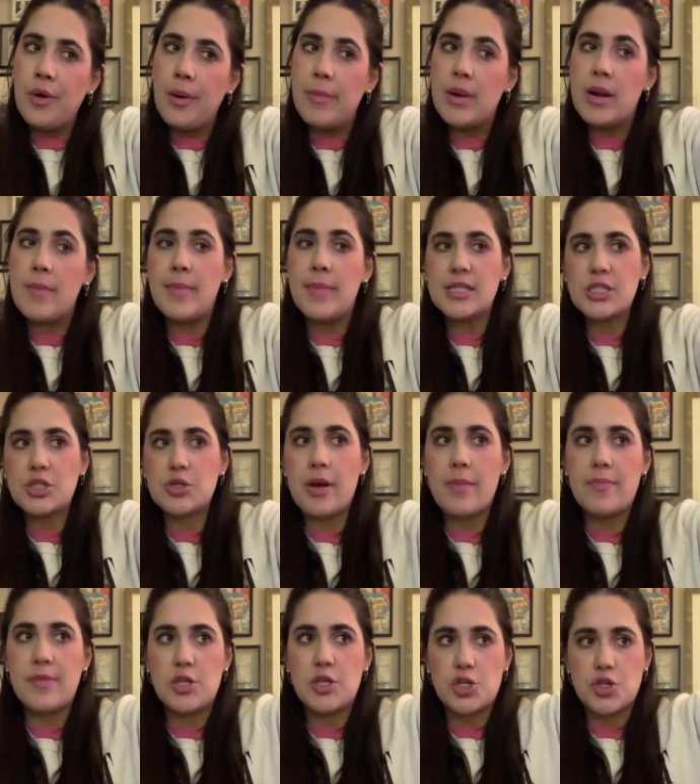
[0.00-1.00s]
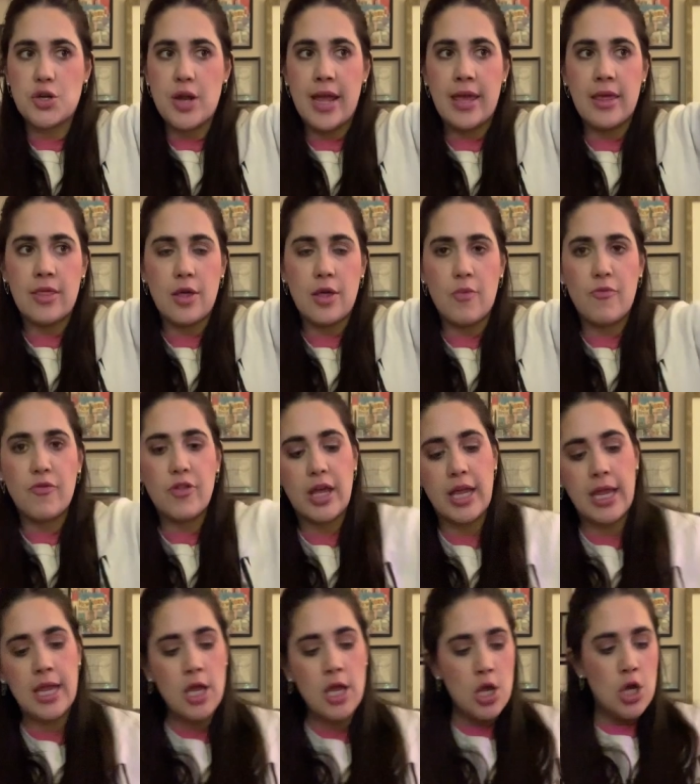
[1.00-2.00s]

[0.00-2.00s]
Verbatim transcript: I'm gonna muster up the strength, hopefully,